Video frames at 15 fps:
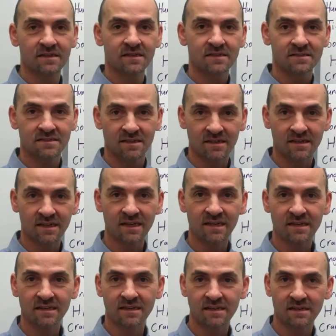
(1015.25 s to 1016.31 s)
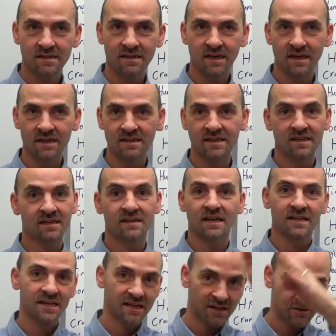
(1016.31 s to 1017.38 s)
Sunday, I
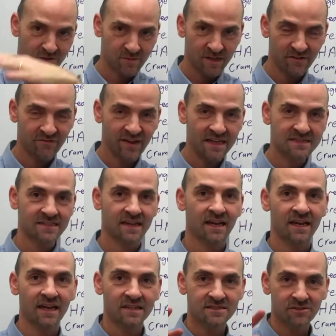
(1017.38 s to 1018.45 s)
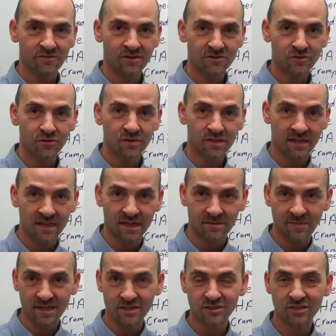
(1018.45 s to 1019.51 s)
did intermittent fasting again, so around 2 o'clock I
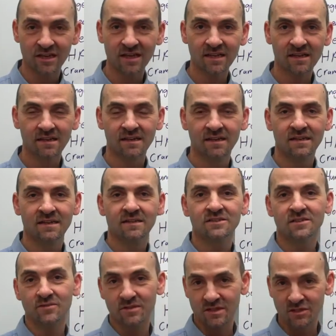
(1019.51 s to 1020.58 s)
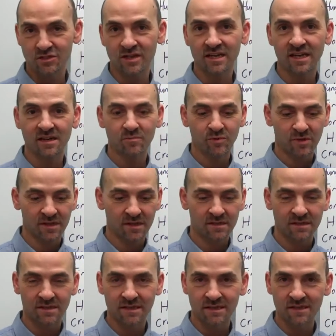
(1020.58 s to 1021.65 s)
made a shake. So in the shake I put in
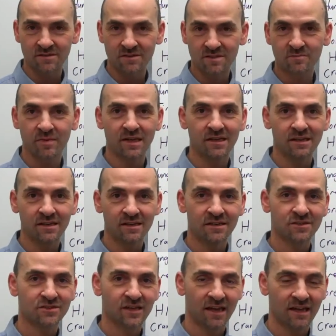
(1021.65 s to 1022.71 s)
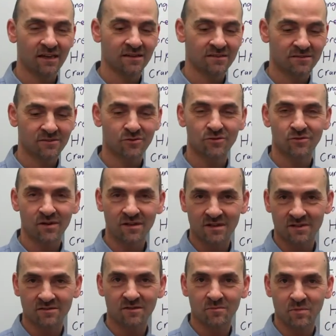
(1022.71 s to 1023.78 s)
spinach, kale,
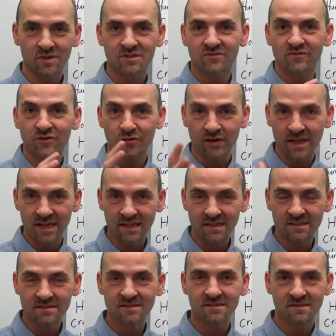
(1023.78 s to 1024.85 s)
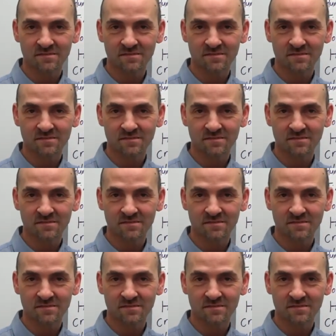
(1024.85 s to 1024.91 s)
a bunch of greens,